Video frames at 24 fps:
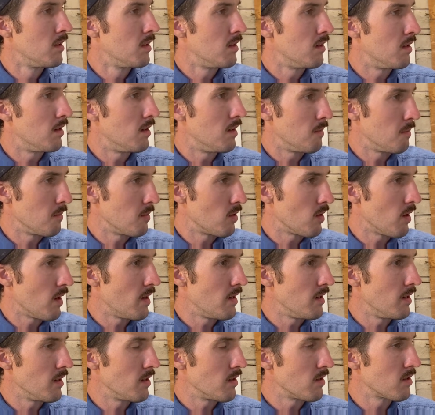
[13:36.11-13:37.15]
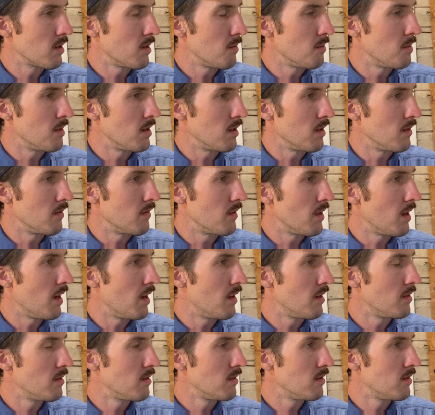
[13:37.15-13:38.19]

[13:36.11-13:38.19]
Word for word: um, grinding or something of that